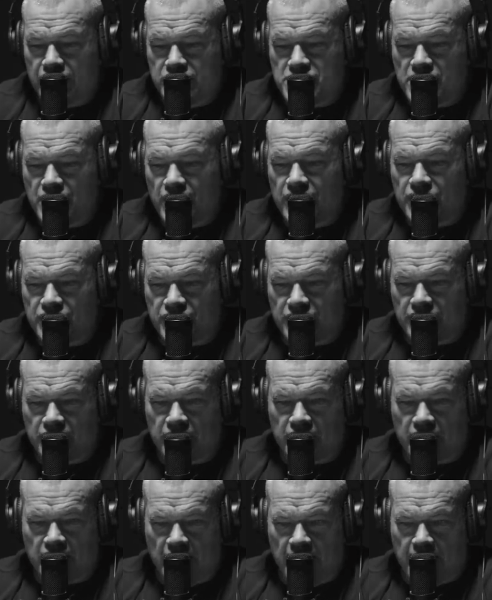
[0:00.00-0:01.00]
there's another thing
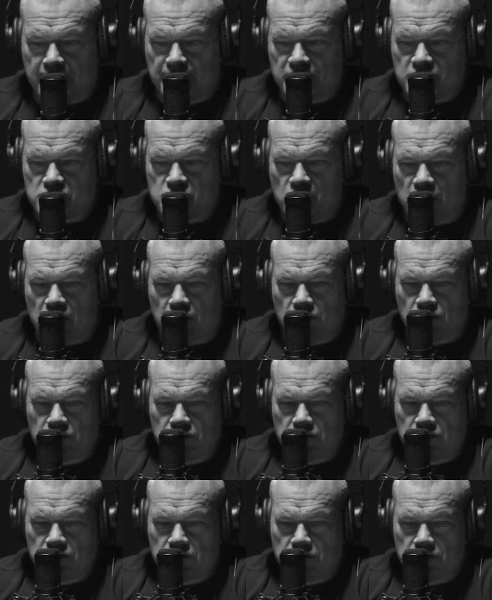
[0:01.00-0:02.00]
that can happen as well.
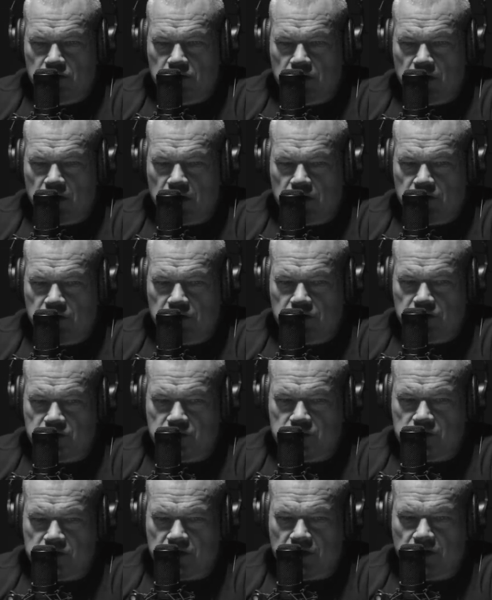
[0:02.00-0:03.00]
And this
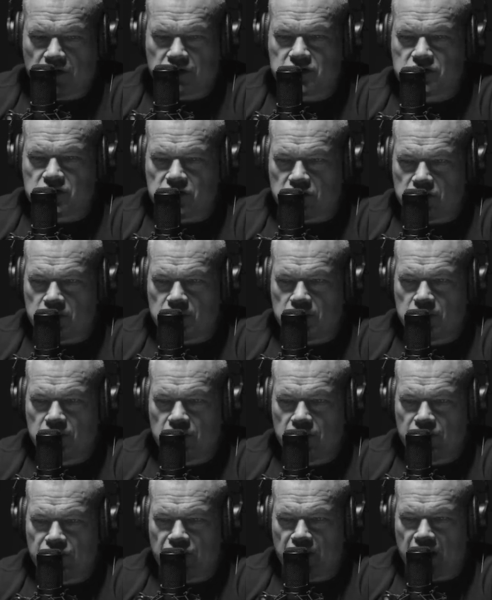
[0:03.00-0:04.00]
was a, a term
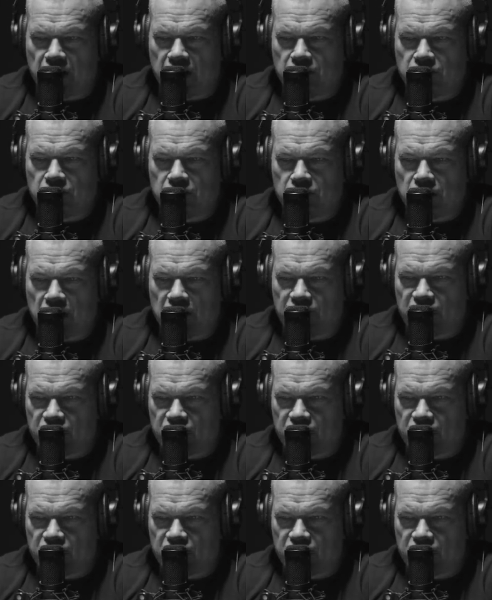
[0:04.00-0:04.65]
that I